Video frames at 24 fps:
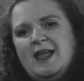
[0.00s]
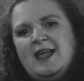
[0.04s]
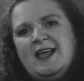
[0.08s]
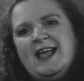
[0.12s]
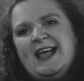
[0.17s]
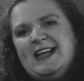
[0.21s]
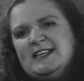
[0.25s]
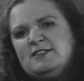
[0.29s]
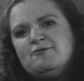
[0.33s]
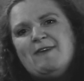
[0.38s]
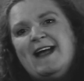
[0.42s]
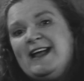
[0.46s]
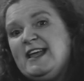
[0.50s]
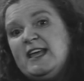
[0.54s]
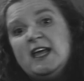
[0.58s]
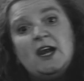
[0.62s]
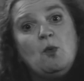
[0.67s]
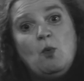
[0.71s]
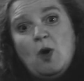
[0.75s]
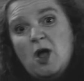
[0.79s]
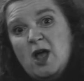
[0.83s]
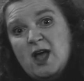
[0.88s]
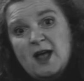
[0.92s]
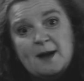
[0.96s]
His regular
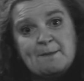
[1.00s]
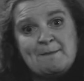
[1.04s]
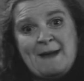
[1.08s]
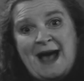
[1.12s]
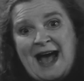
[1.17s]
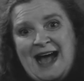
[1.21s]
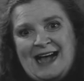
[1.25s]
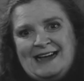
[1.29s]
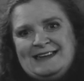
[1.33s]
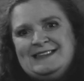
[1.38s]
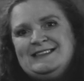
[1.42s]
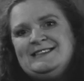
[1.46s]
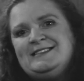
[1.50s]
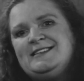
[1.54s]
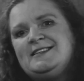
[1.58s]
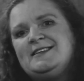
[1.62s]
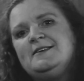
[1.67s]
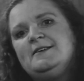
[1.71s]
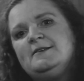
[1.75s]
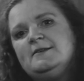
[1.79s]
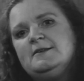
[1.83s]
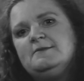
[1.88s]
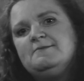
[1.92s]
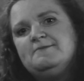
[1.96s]
work, mind.
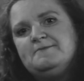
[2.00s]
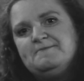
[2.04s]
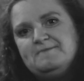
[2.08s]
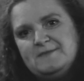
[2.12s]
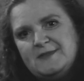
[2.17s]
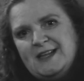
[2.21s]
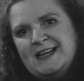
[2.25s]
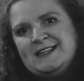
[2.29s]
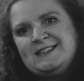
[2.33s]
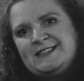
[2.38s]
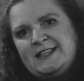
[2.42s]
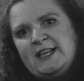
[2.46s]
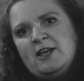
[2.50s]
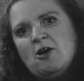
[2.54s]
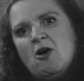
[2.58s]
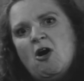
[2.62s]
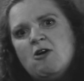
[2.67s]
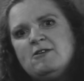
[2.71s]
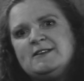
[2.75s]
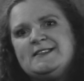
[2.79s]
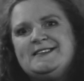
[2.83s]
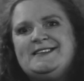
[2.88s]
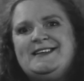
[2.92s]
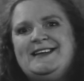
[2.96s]
It's the
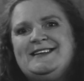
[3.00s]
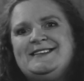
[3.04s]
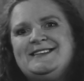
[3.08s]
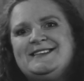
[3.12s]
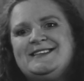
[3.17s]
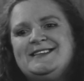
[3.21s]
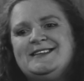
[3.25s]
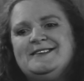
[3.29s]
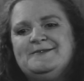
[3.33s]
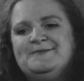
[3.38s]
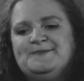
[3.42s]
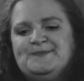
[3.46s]
horses.